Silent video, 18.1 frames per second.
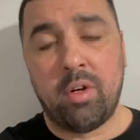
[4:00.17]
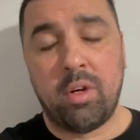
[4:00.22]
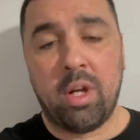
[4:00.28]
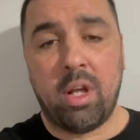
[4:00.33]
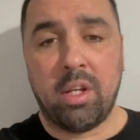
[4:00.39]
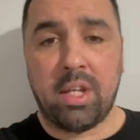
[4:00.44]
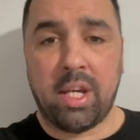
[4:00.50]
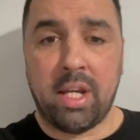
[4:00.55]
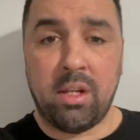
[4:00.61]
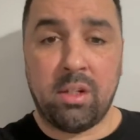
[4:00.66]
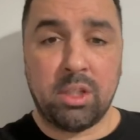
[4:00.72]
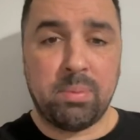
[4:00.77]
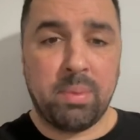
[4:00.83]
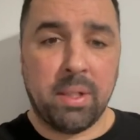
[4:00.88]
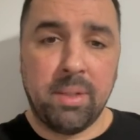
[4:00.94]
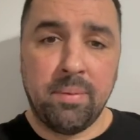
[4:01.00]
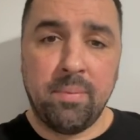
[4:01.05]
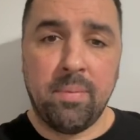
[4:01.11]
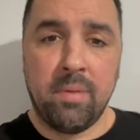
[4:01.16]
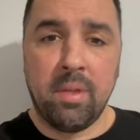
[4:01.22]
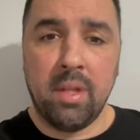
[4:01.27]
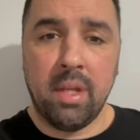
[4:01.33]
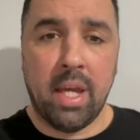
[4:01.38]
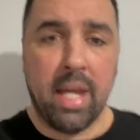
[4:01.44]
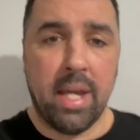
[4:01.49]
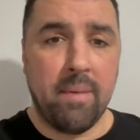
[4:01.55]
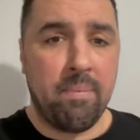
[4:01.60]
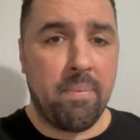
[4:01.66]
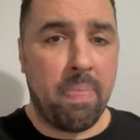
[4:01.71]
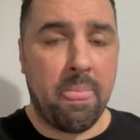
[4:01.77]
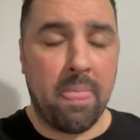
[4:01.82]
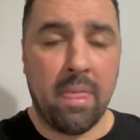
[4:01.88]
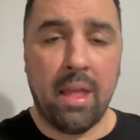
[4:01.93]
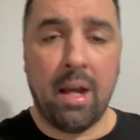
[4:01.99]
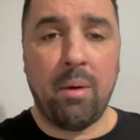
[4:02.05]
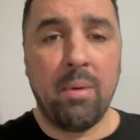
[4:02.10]
Alder Hey Hospital.
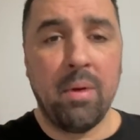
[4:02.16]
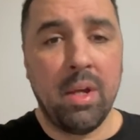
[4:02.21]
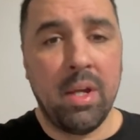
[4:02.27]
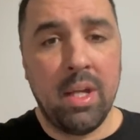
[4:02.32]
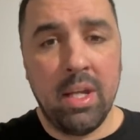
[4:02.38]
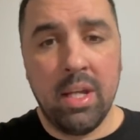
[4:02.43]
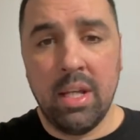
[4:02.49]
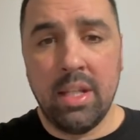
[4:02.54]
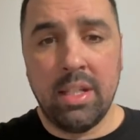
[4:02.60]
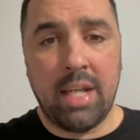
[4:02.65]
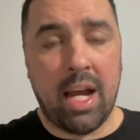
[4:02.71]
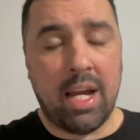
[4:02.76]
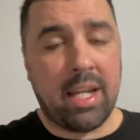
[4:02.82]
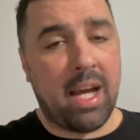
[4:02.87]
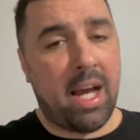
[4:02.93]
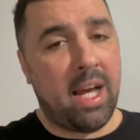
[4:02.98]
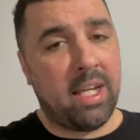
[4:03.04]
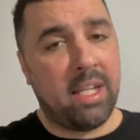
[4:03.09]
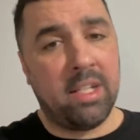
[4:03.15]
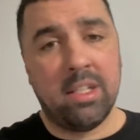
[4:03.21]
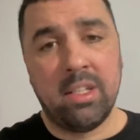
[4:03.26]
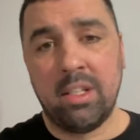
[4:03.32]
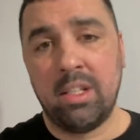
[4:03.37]
Now, that guy,